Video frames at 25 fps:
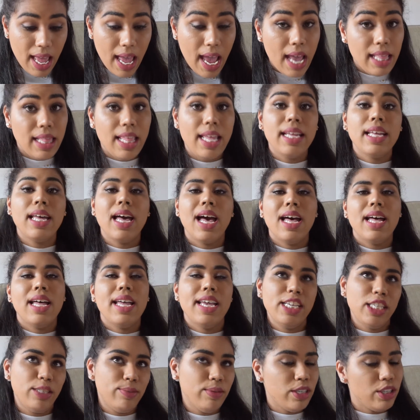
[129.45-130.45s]
And
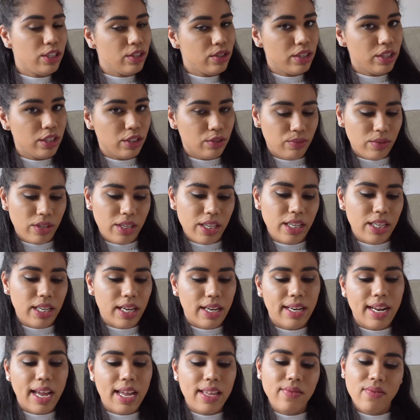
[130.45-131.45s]
HB2 looks really
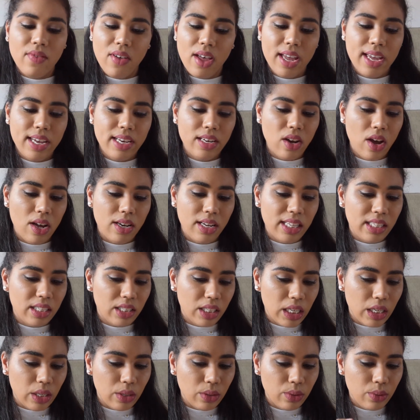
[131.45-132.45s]
good, I find, on its
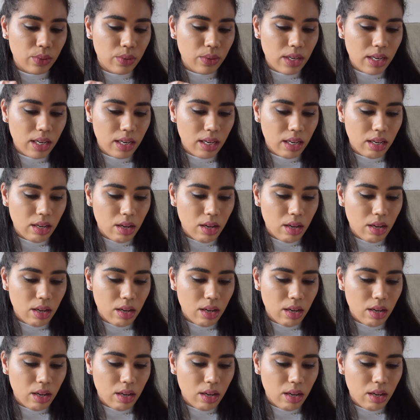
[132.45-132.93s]
own.